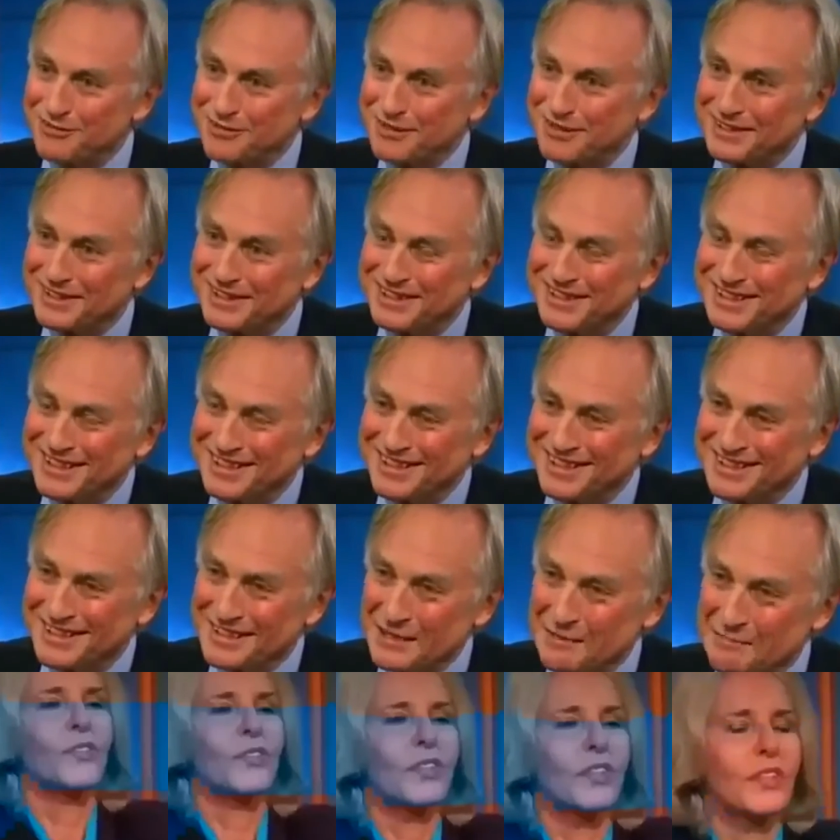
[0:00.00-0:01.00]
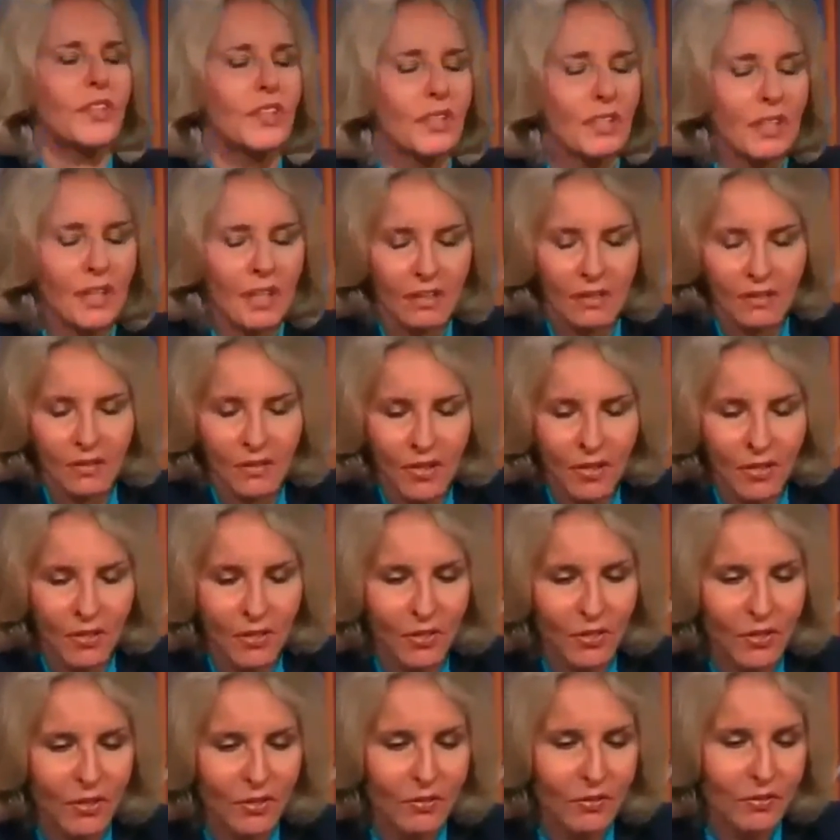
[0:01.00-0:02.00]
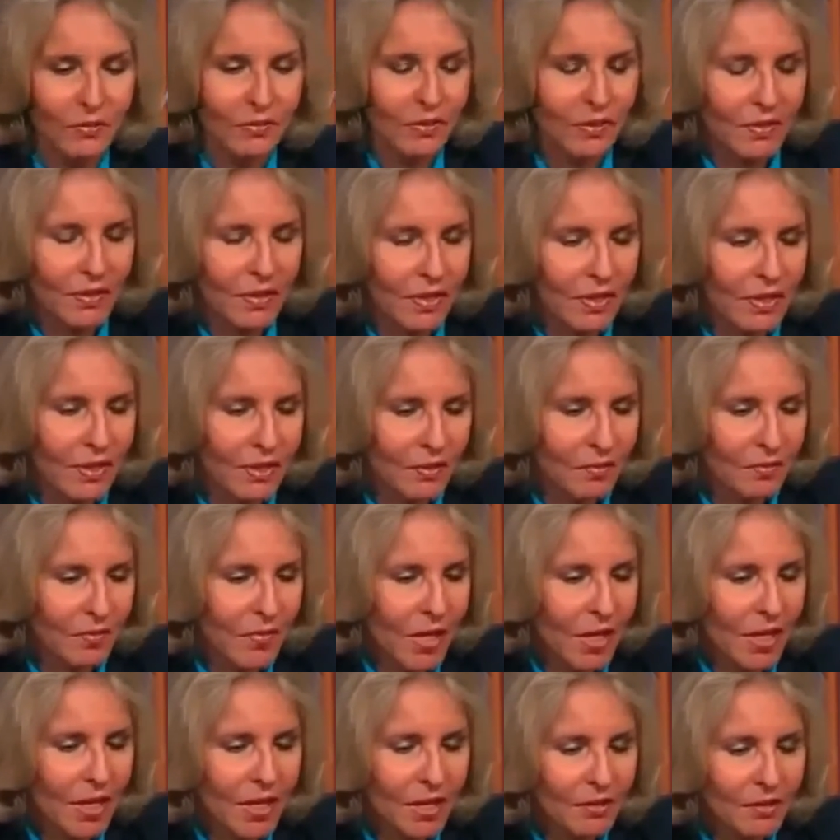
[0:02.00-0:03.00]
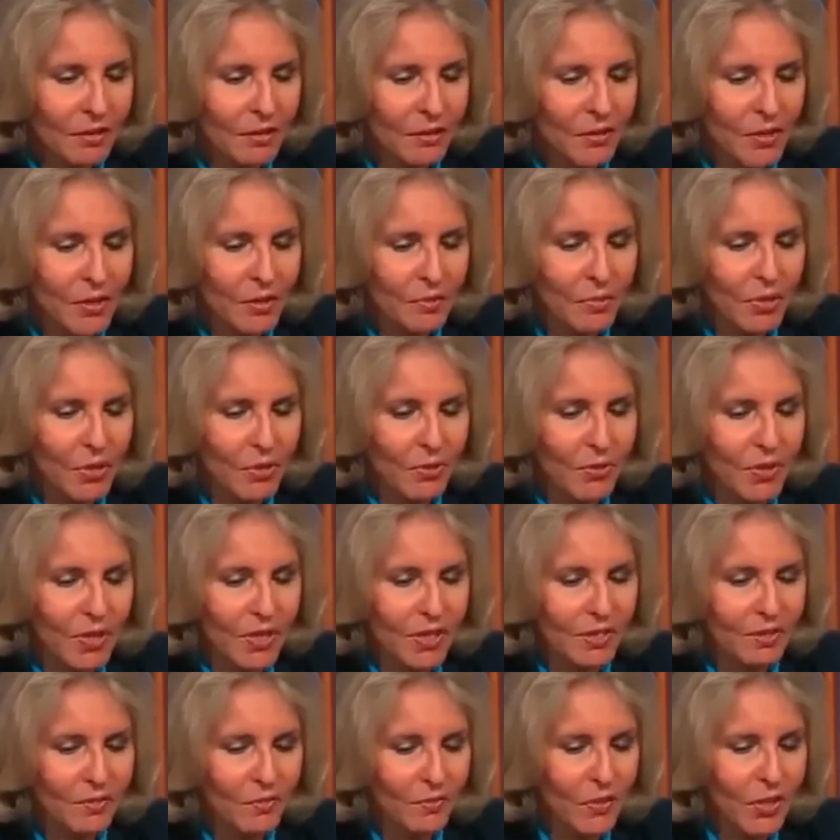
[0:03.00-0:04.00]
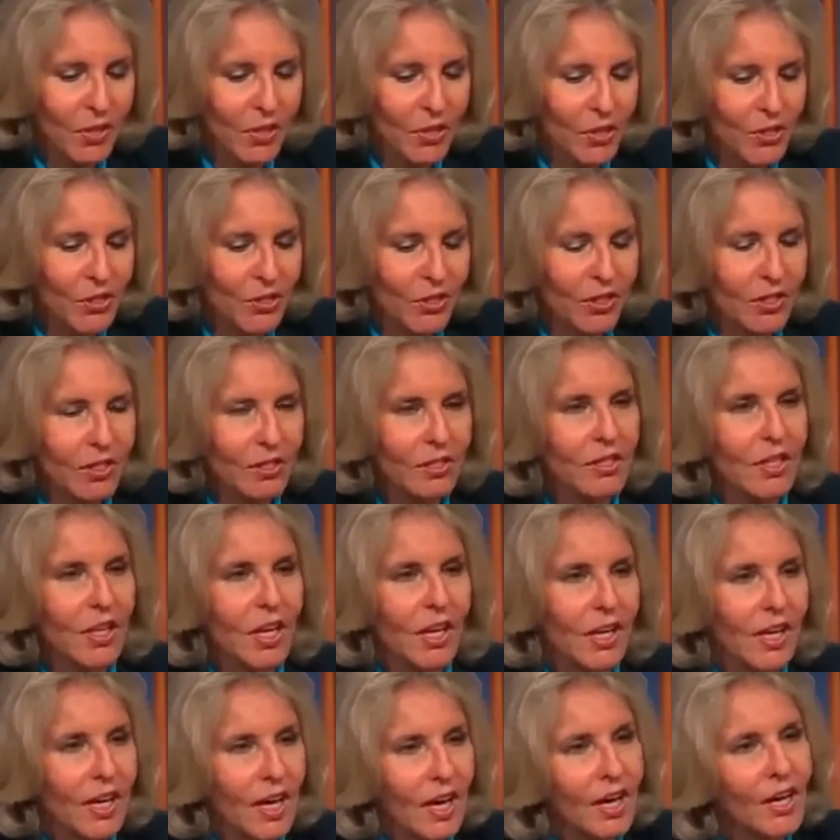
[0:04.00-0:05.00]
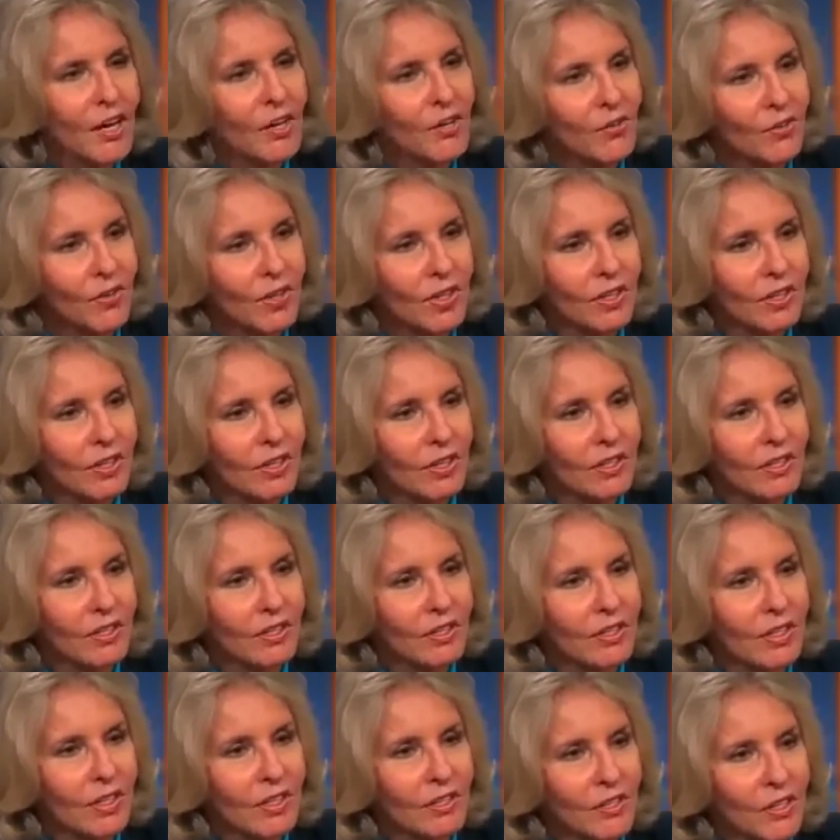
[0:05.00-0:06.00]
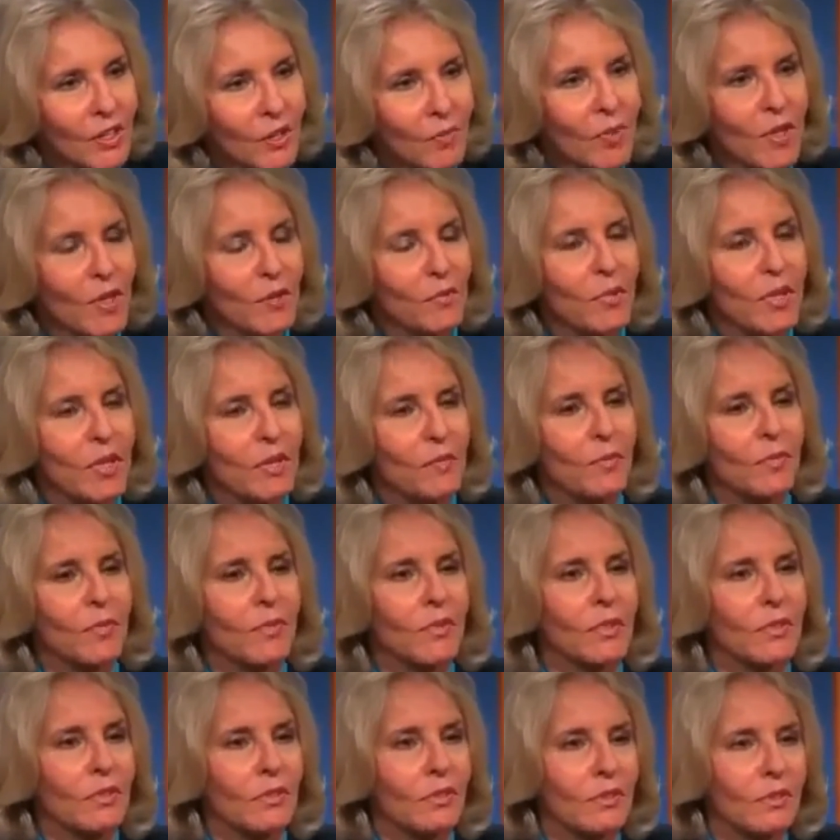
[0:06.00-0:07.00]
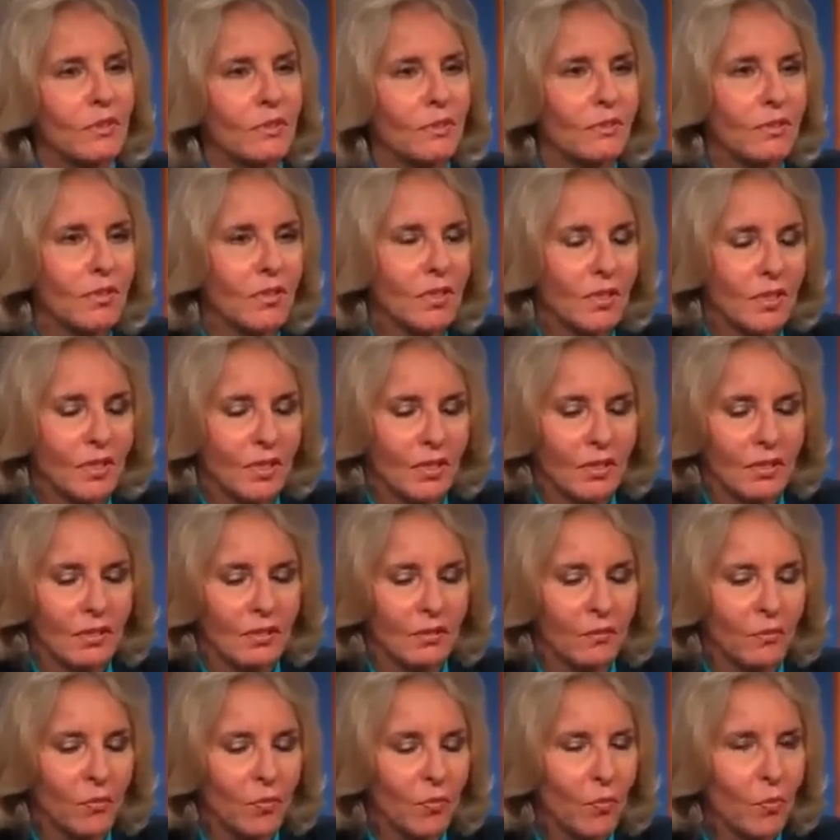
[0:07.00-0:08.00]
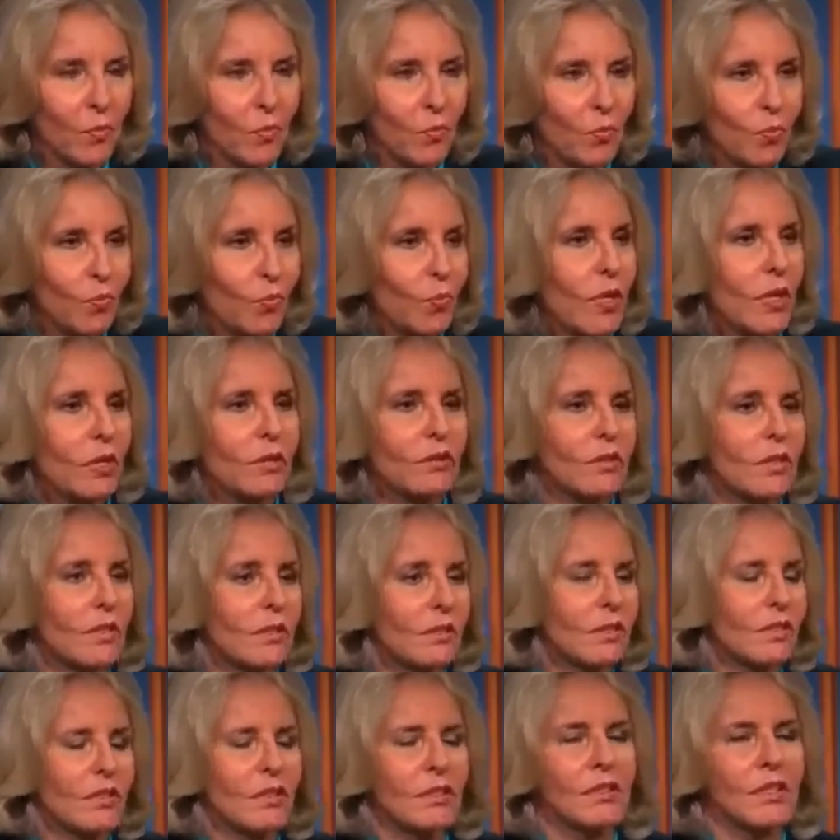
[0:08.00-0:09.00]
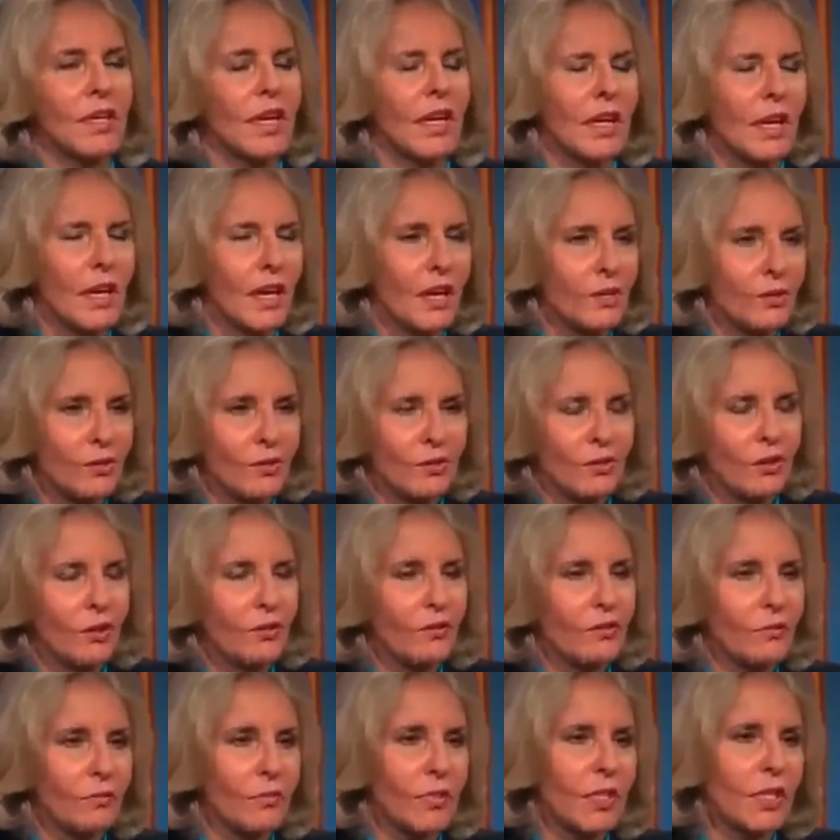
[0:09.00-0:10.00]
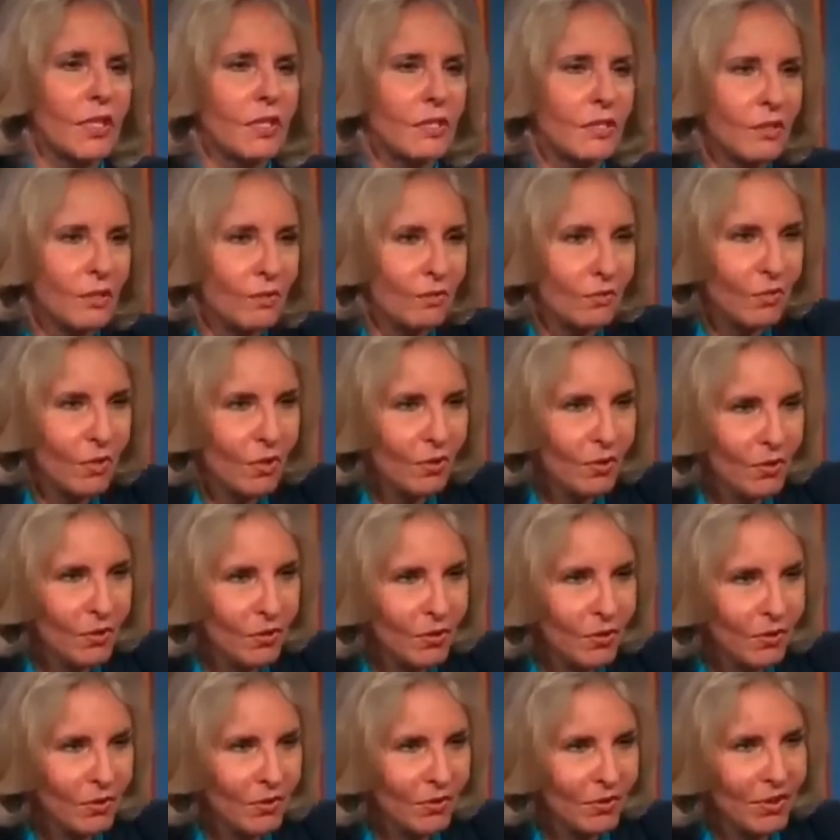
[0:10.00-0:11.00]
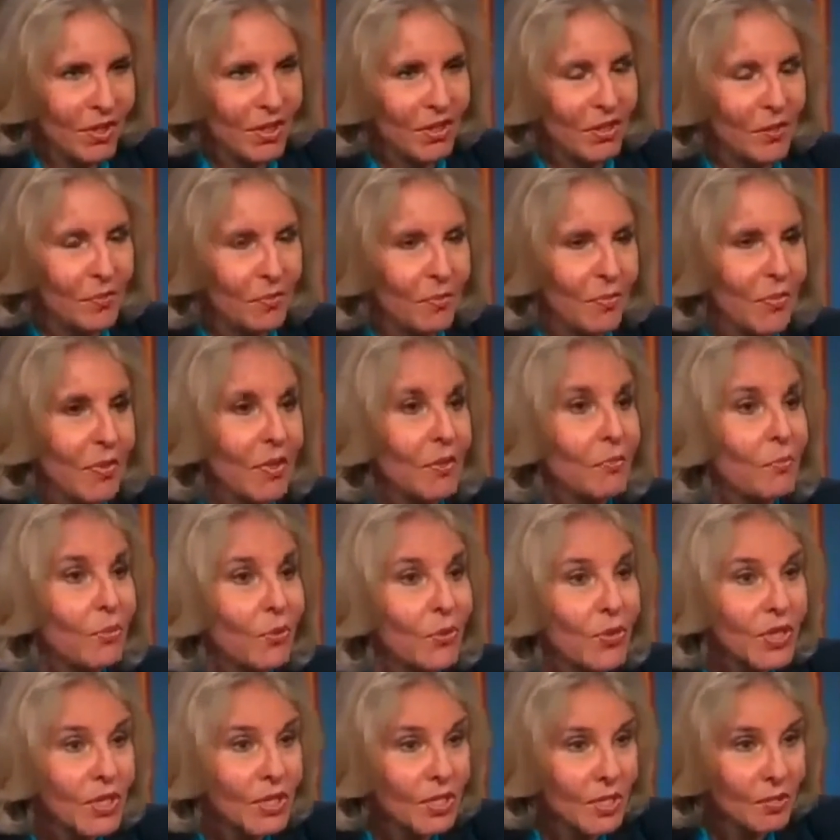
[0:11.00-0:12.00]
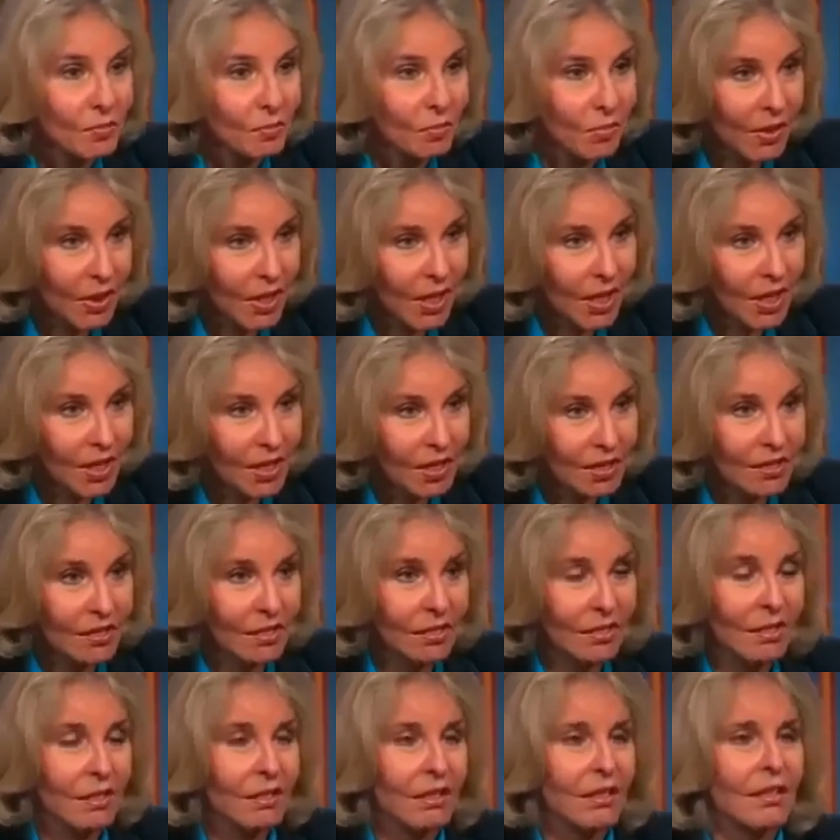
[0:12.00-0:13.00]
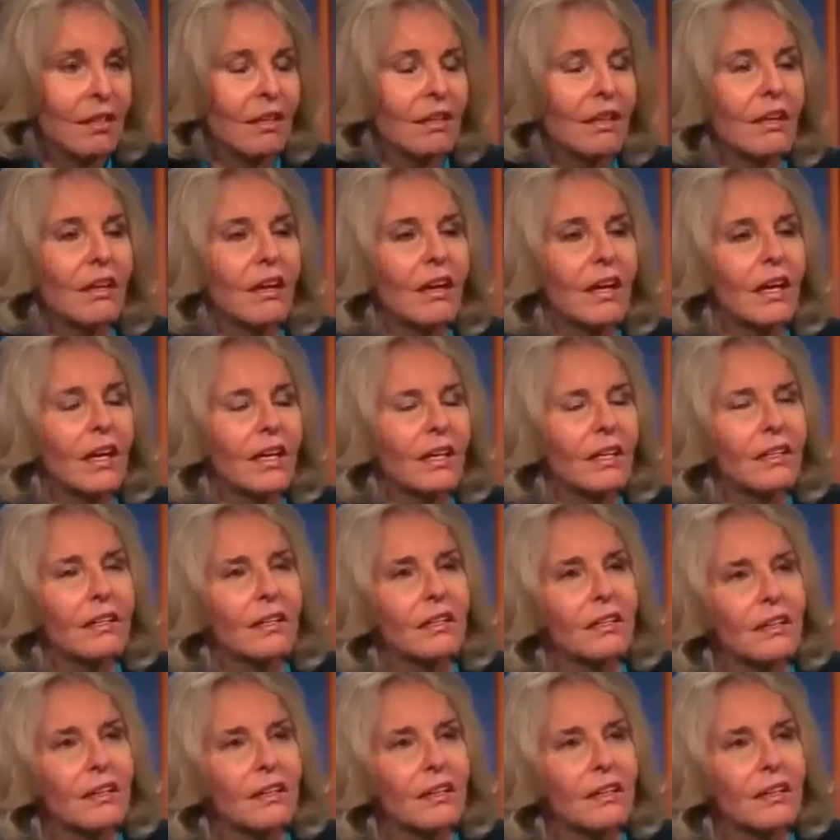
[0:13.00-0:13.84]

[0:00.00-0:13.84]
Well, yeah, I'm interested in the, the sort of um, confluence between religion and psychiatry. That, uh -huh. that so many yeah. people who, well, the, the psychiatrist often plays the role that the, that priest plays. Yes. And